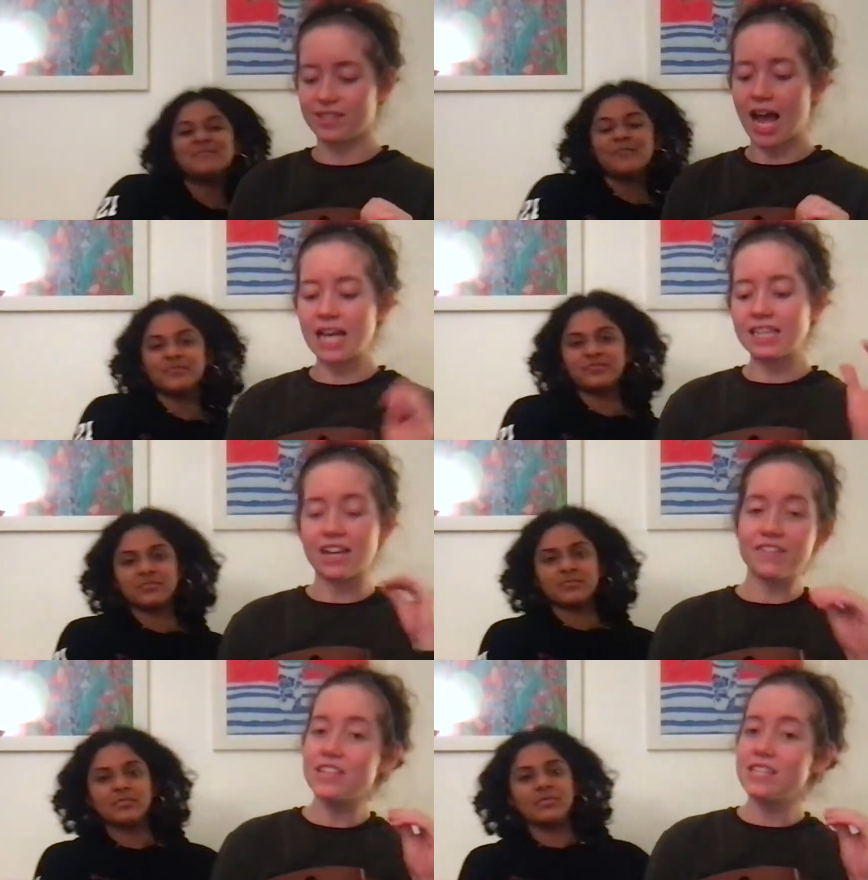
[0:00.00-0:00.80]
Speaker 1: I
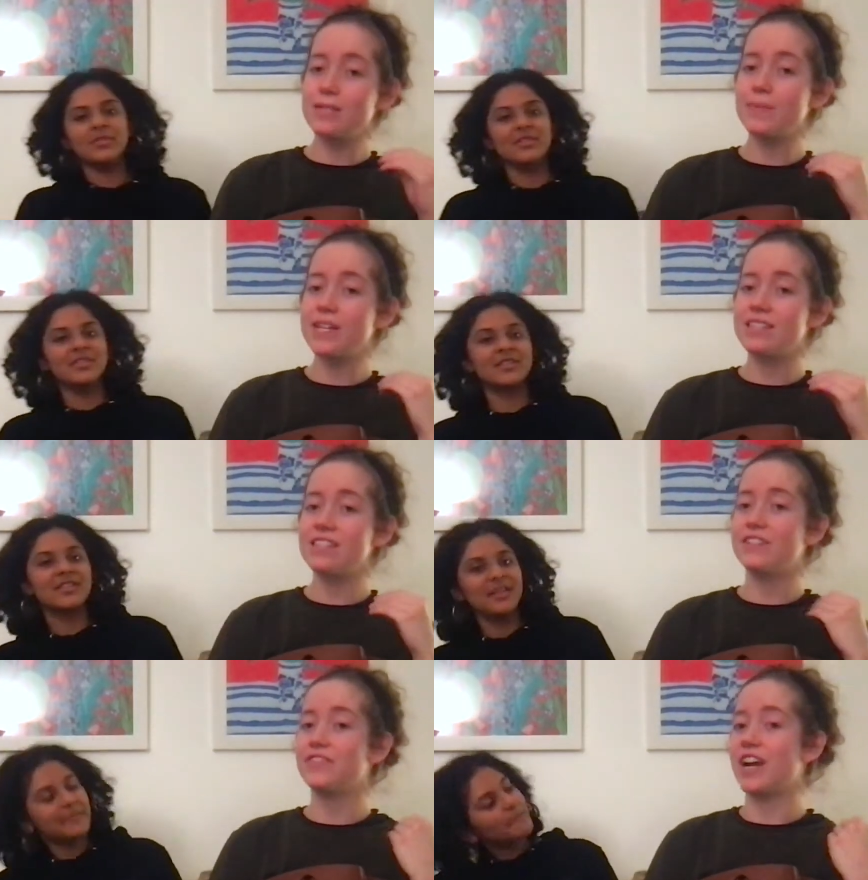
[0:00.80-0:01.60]
love these because
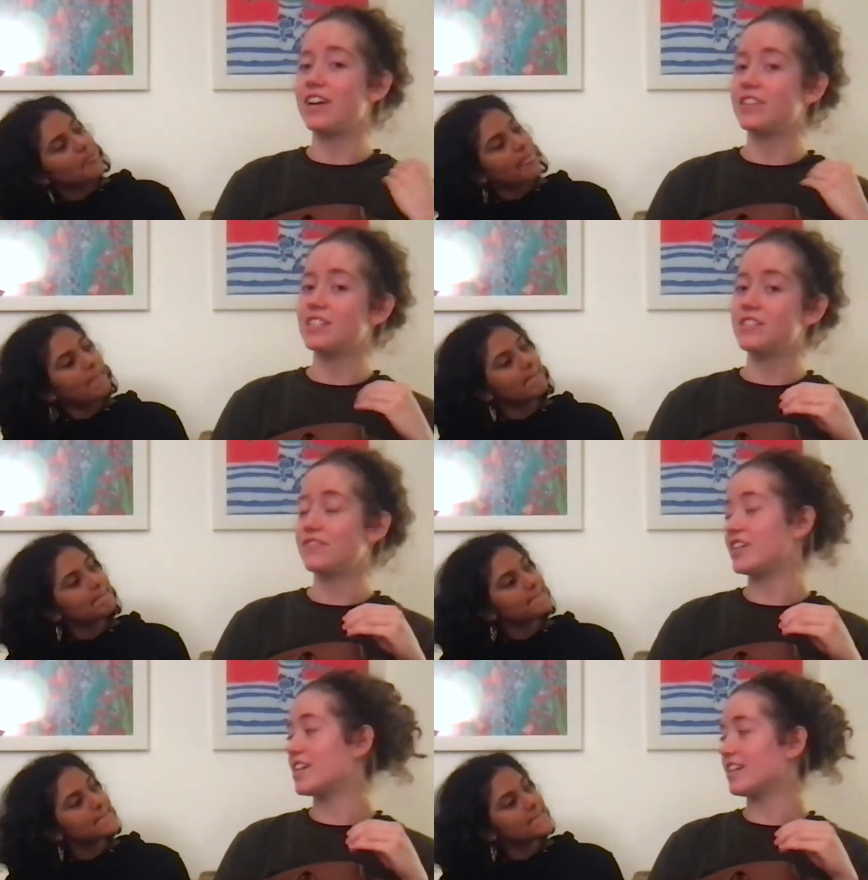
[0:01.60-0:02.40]
they're fragrance
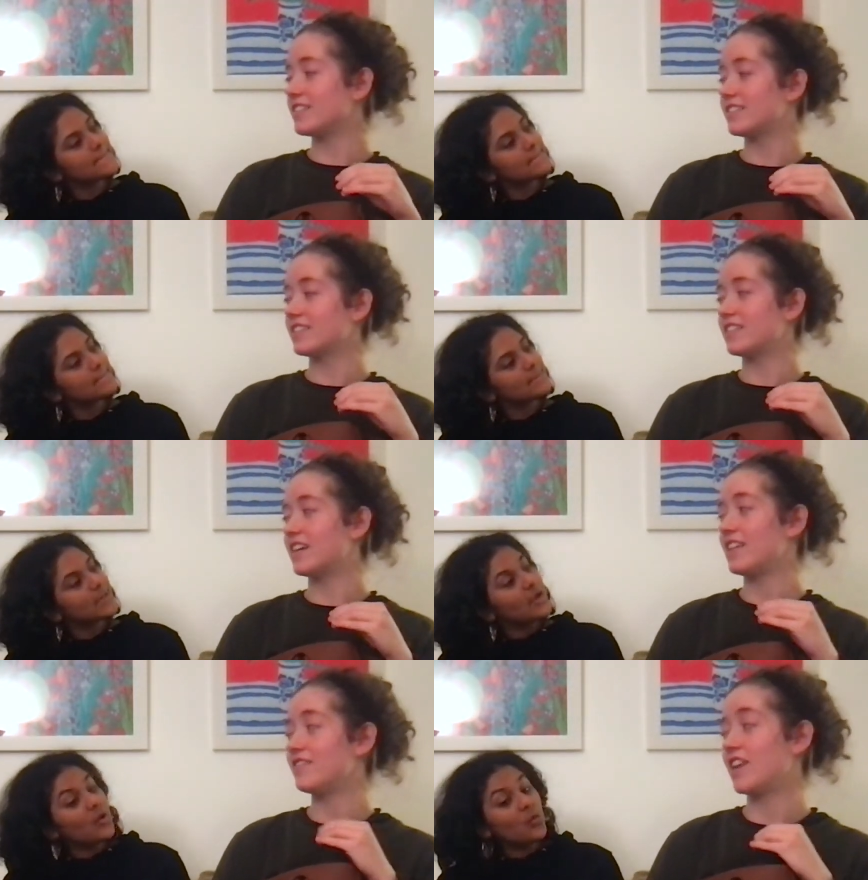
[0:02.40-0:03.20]
free.
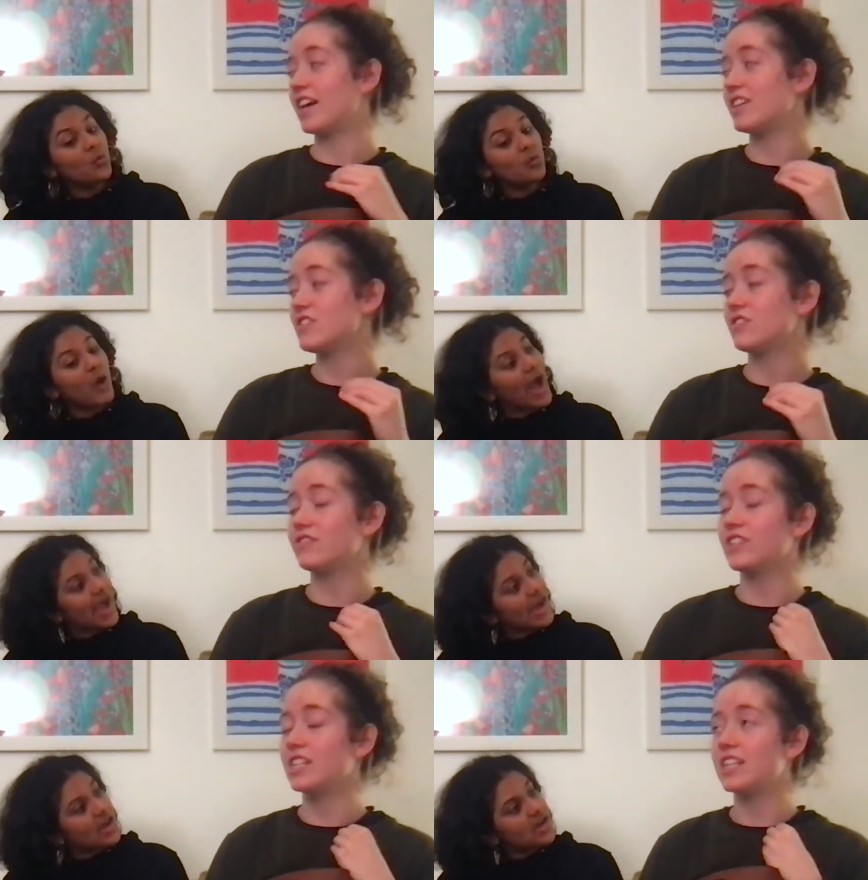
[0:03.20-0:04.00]
And fragrance
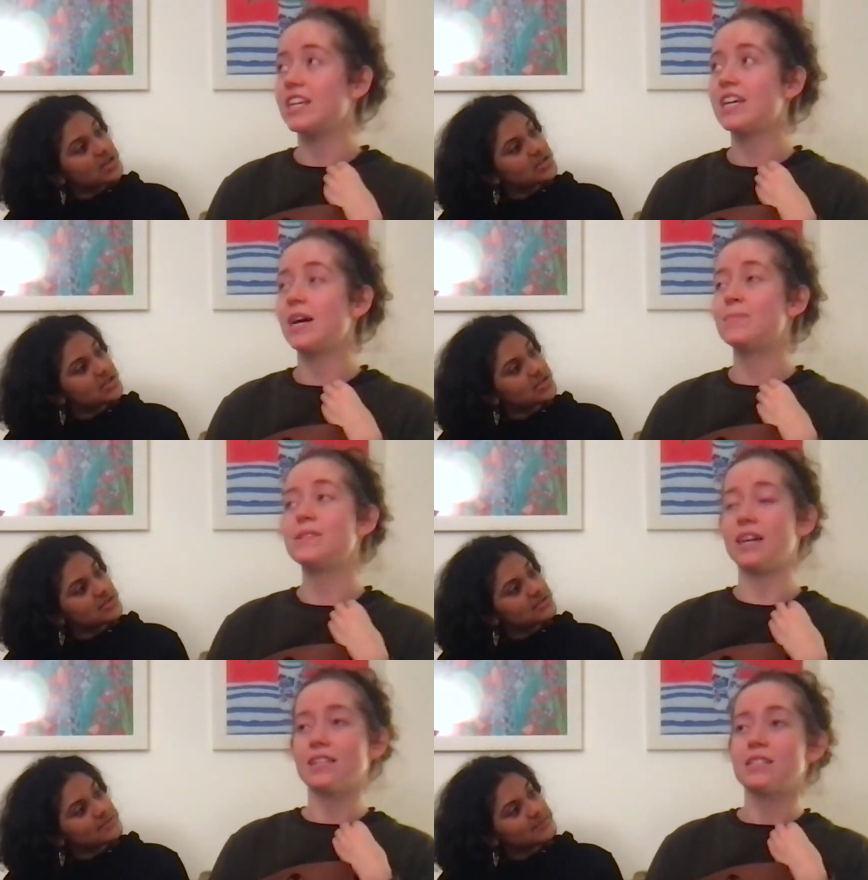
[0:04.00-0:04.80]
wow. really
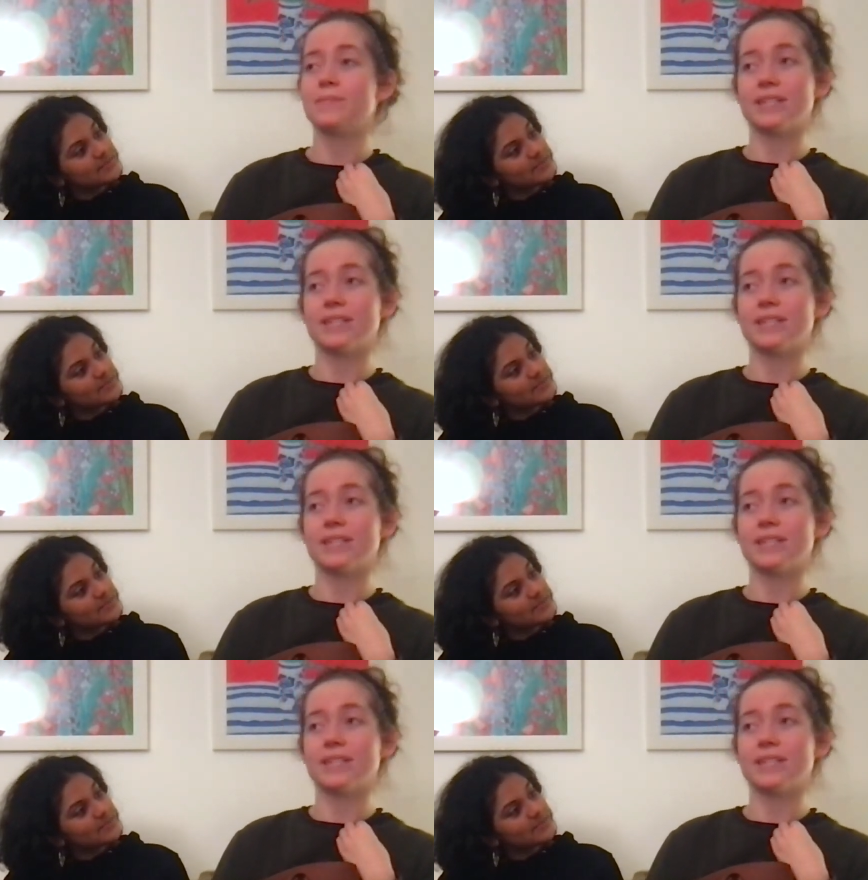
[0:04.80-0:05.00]
upsets my